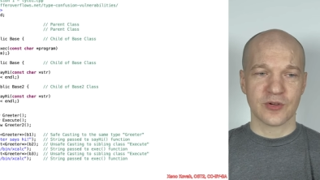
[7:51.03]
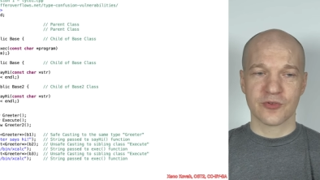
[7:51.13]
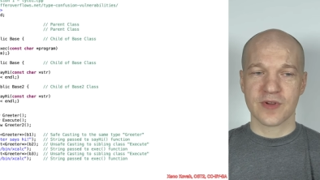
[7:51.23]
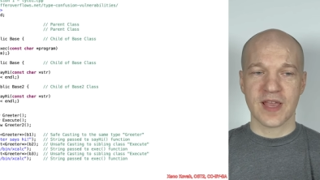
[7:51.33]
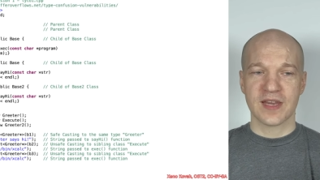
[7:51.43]

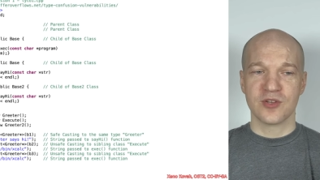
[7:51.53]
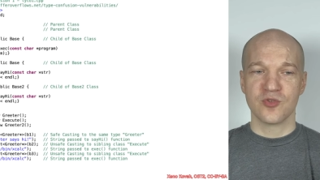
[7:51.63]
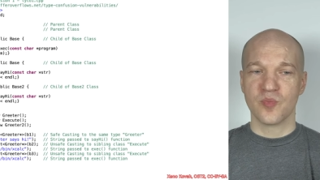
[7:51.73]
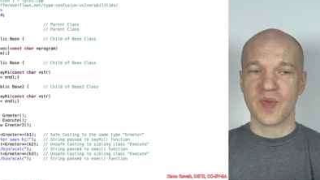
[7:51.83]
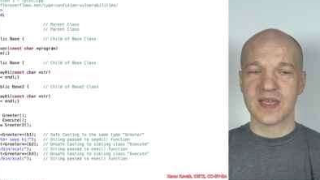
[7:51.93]
create a
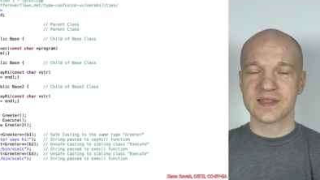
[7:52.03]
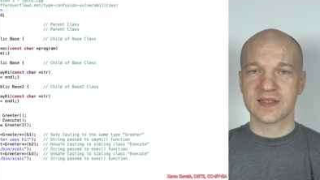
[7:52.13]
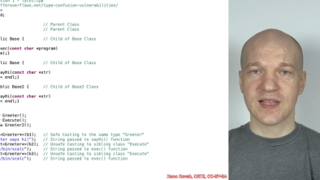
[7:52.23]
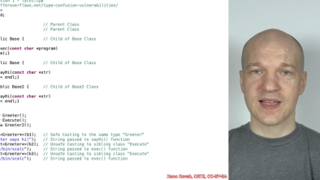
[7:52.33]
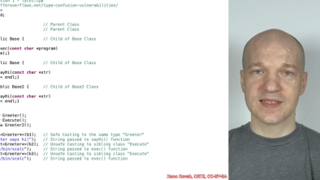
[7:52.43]
new base
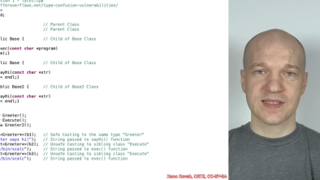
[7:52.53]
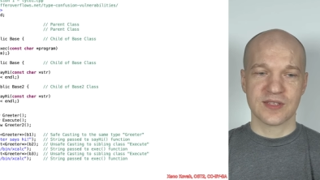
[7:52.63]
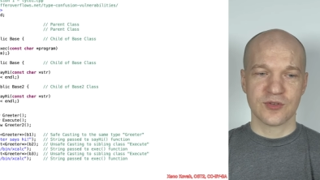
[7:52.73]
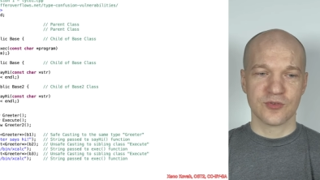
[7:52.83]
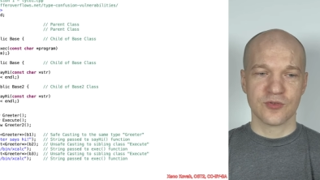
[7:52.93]
class
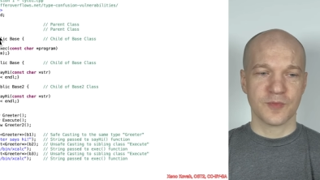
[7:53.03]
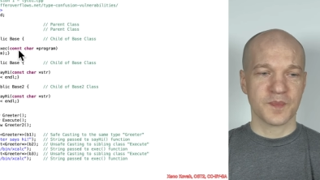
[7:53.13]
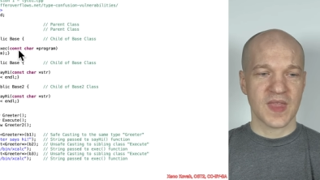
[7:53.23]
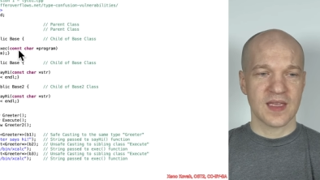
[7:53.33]
to